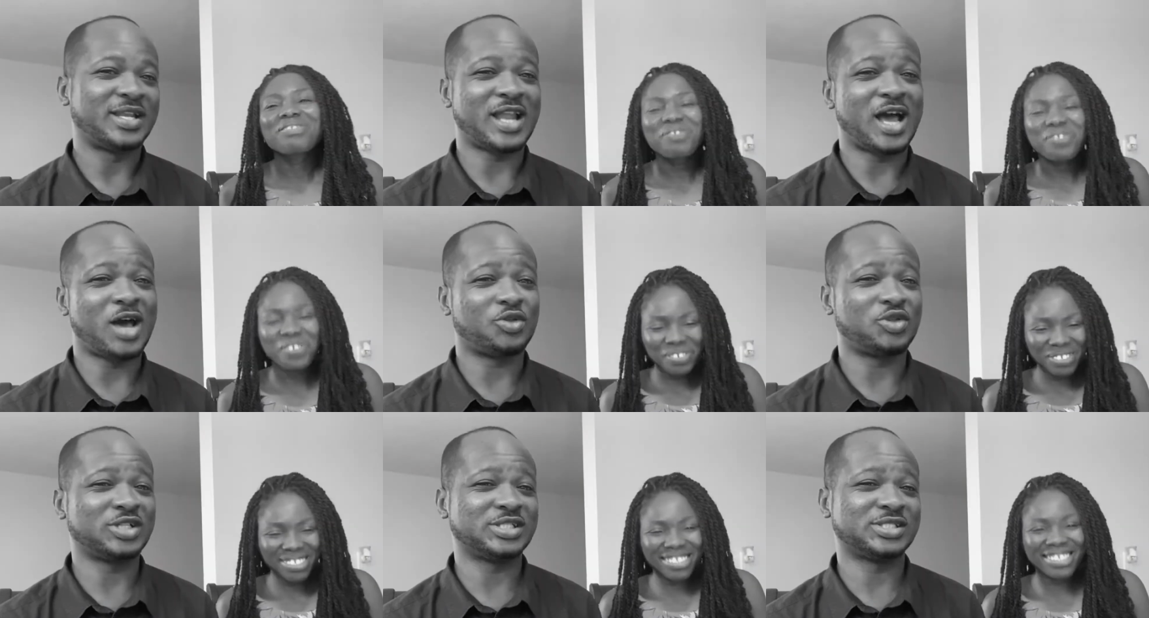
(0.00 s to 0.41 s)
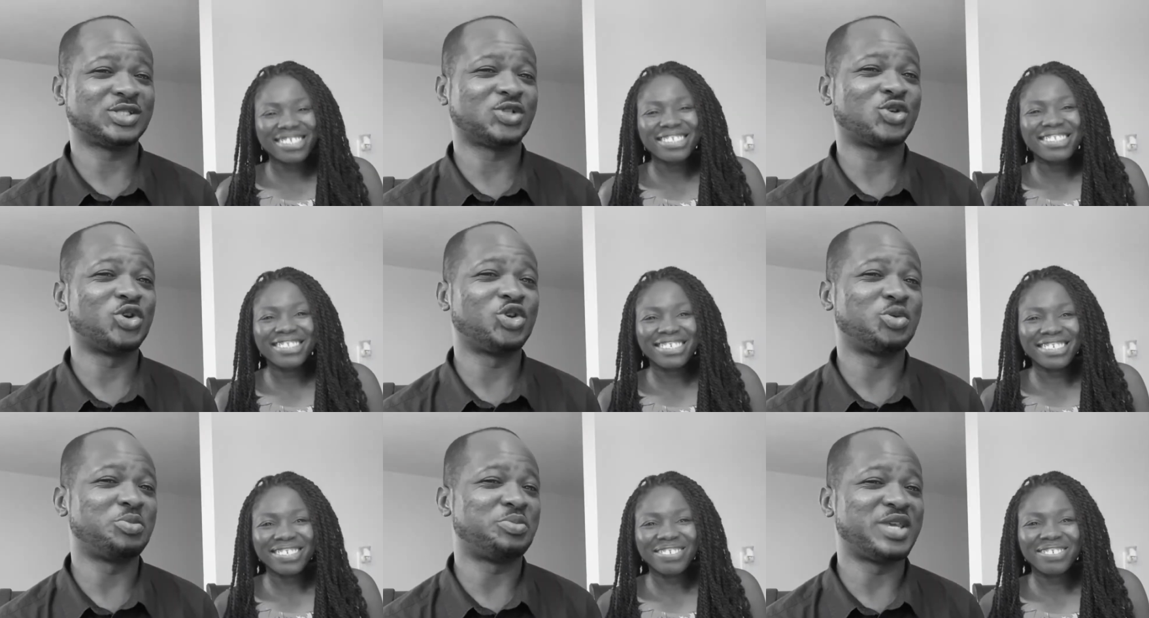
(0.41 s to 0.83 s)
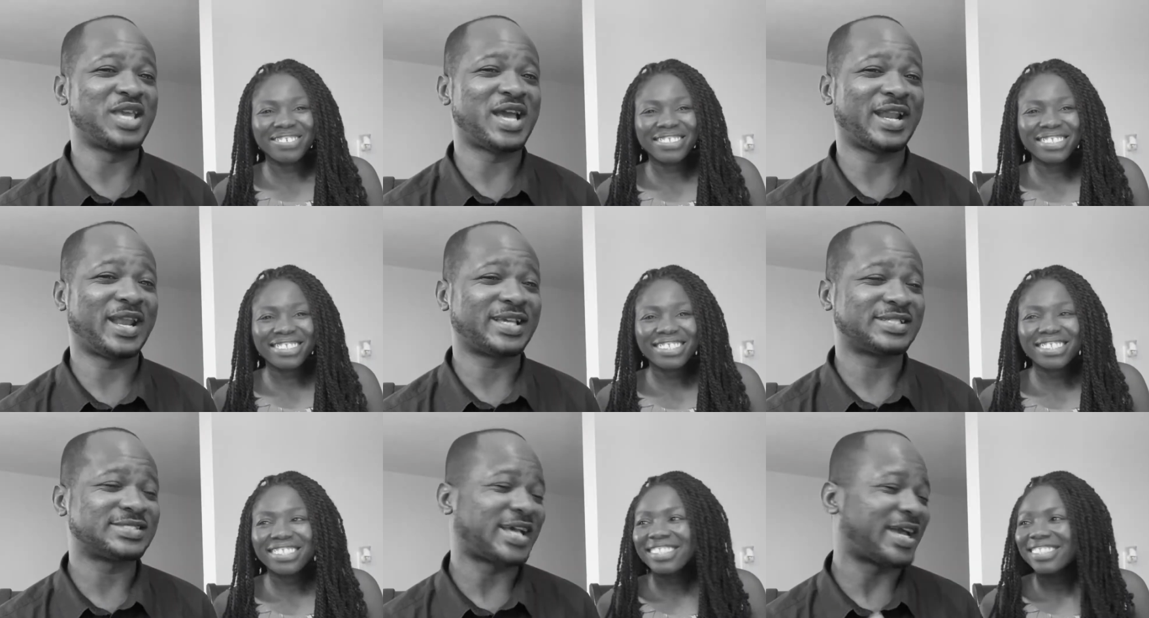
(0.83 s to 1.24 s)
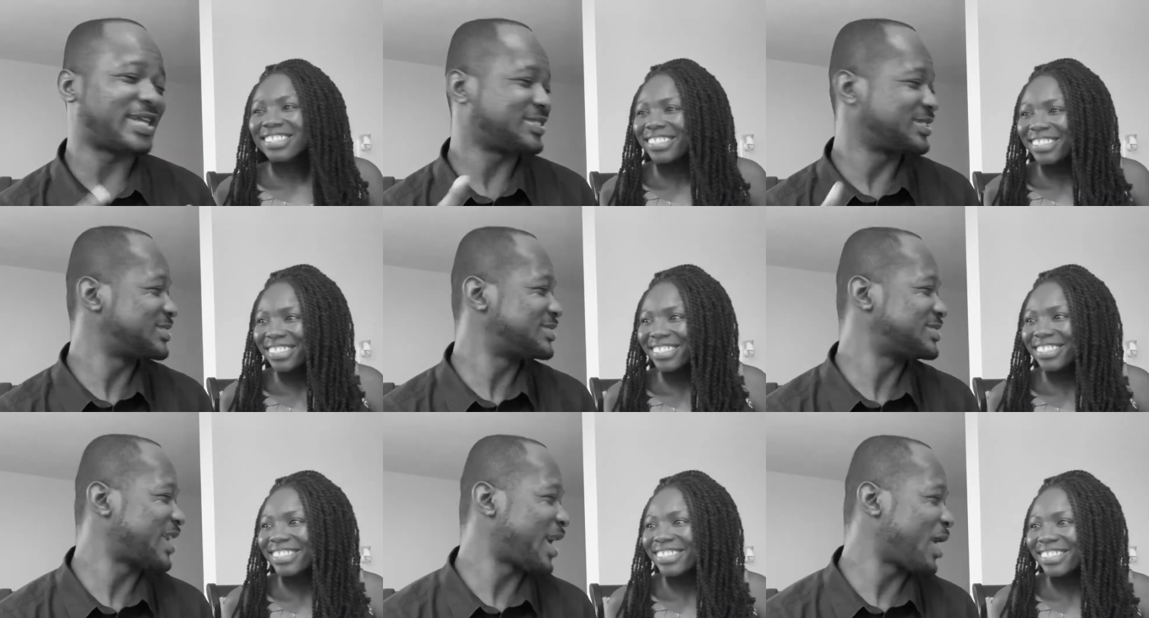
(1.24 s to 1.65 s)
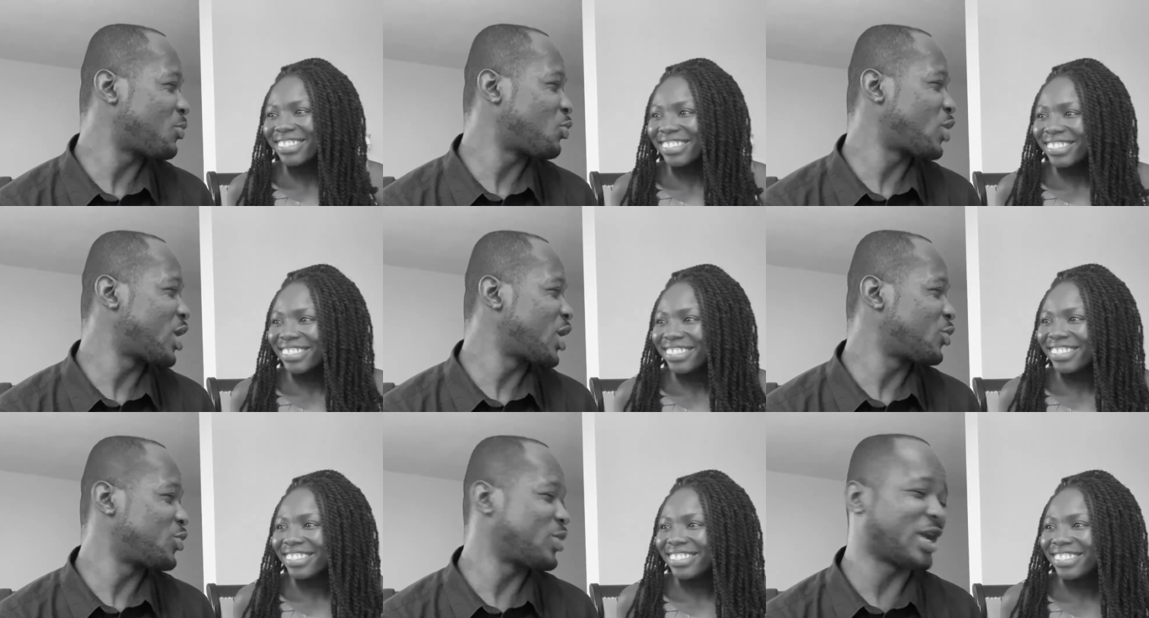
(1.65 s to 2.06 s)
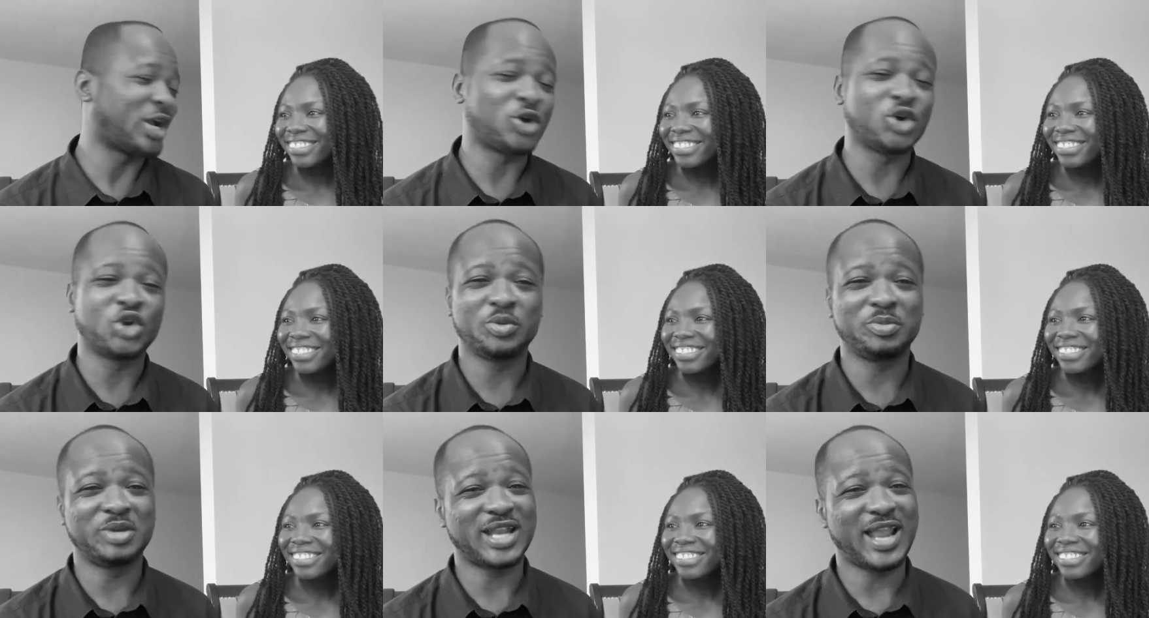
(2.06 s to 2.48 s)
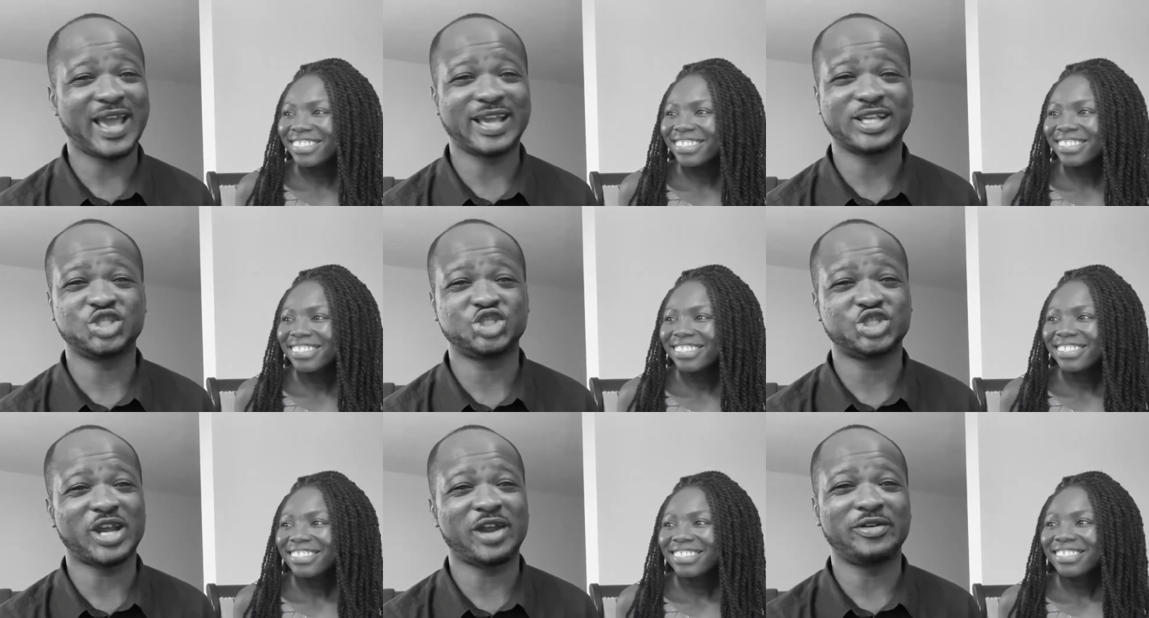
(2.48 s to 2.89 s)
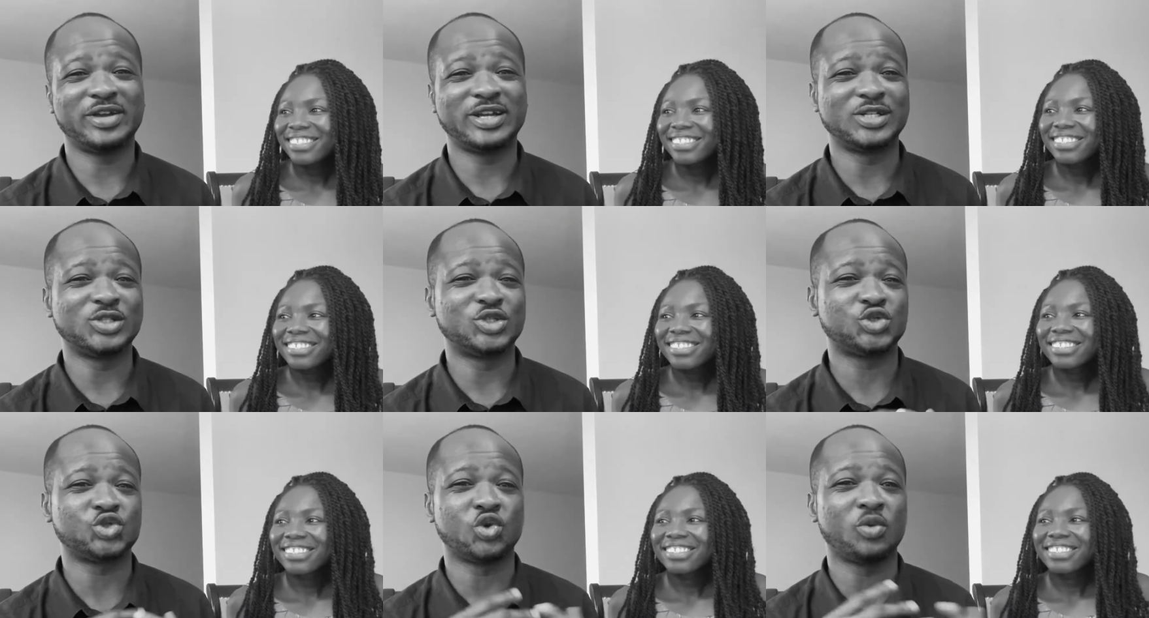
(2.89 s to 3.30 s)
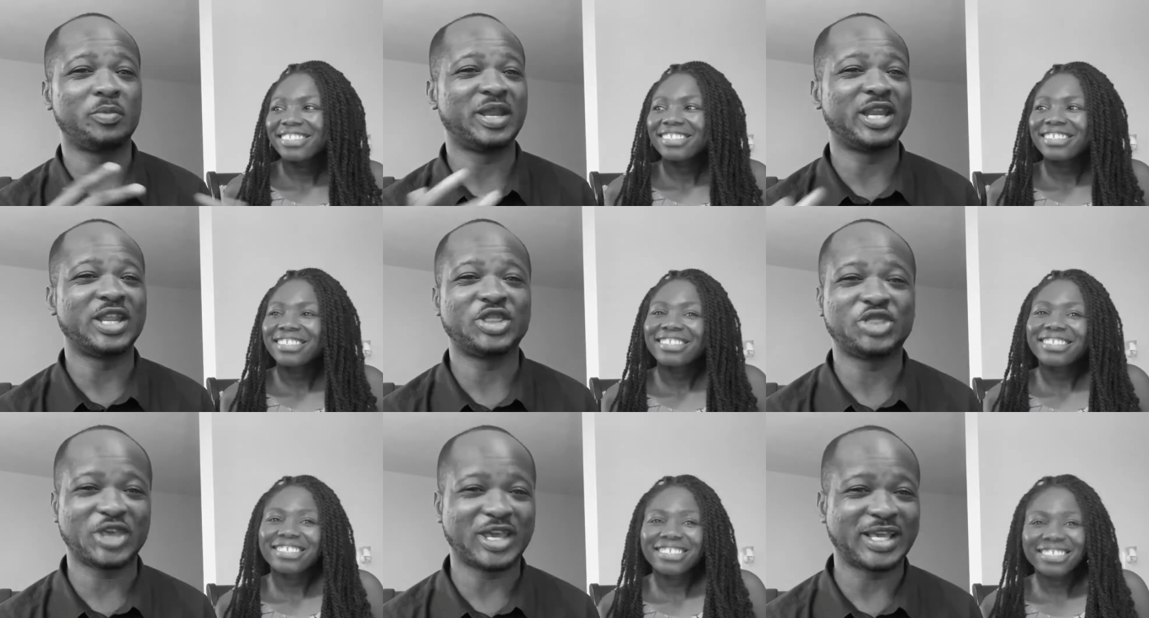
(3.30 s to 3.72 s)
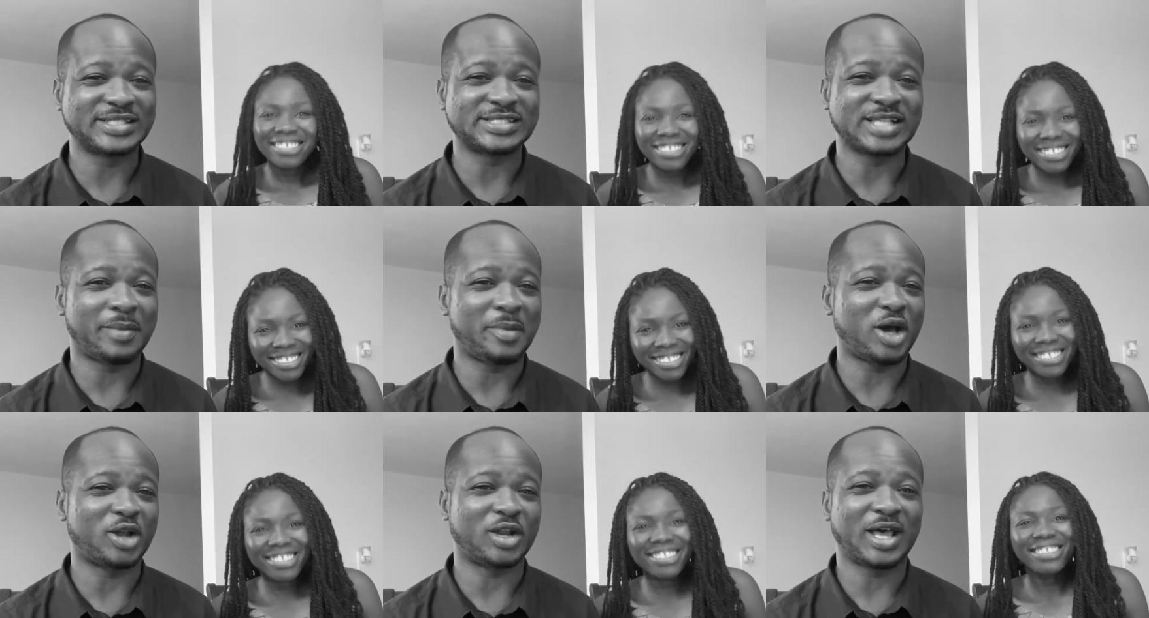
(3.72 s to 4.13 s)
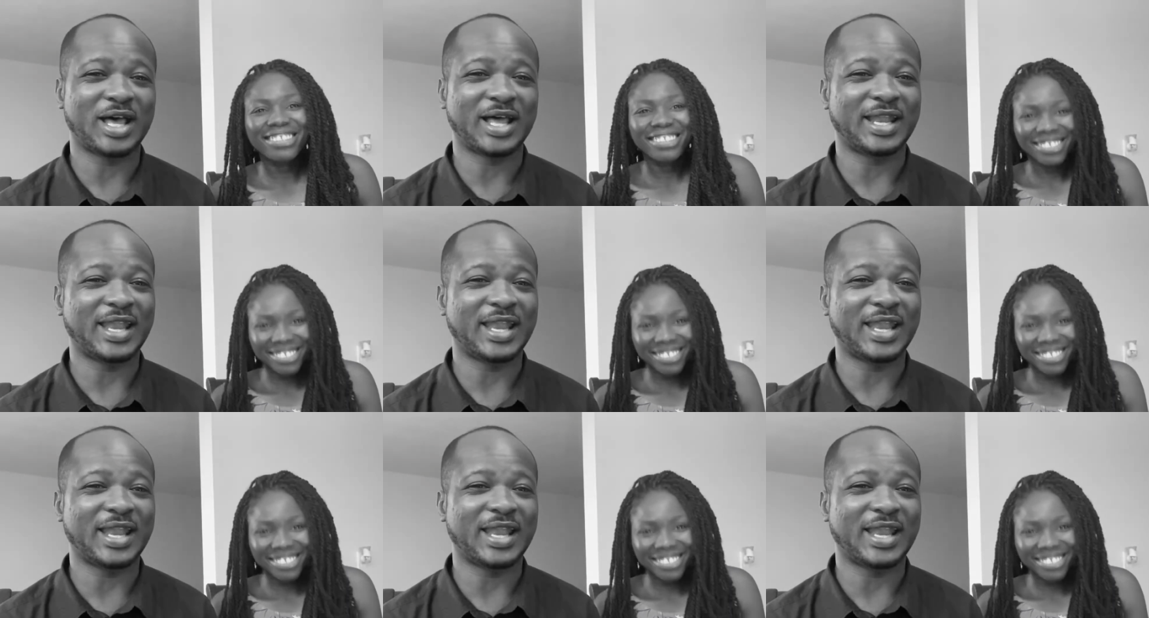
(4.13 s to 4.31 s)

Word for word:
Speaker 1: Now this is going to be an exciting time where we are going to be like sharing so many things about our